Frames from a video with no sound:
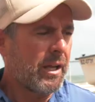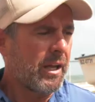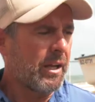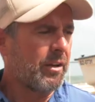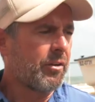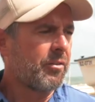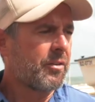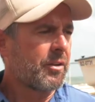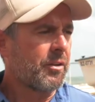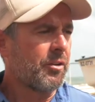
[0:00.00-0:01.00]

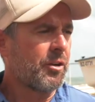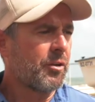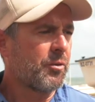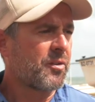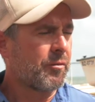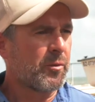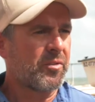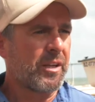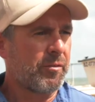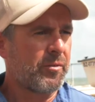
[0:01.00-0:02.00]
and you know, also for
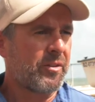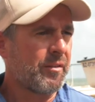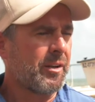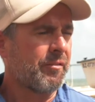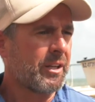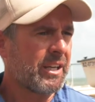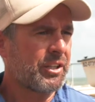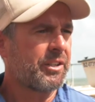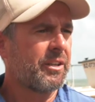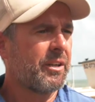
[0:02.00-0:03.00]
safe
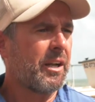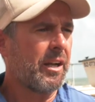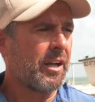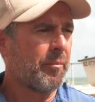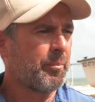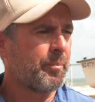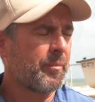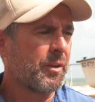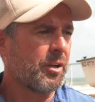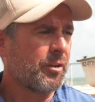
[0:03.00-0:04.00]
navigation.
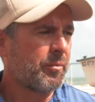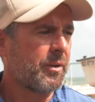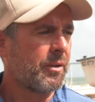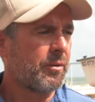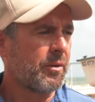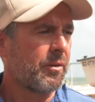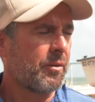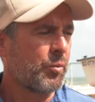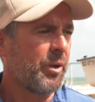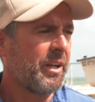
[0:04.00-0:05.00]
You know,
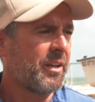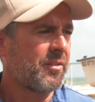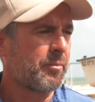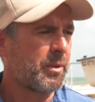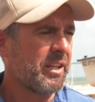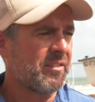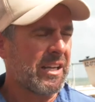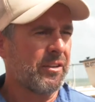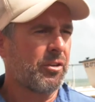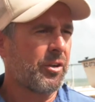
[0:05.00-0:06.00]
we as Belize
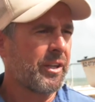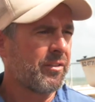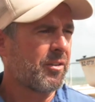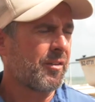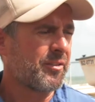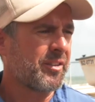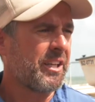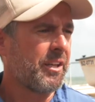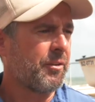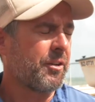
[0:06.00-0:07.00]
Island Holdings Harvest
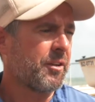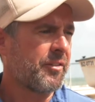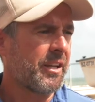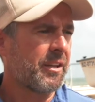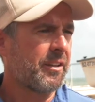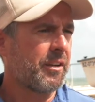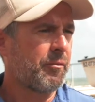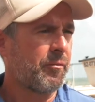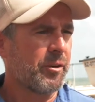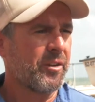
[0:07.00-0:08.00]
Key, you know, take that
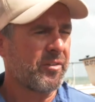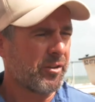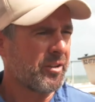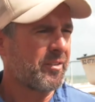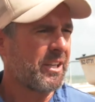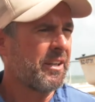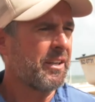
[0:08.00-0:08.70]
very seriously.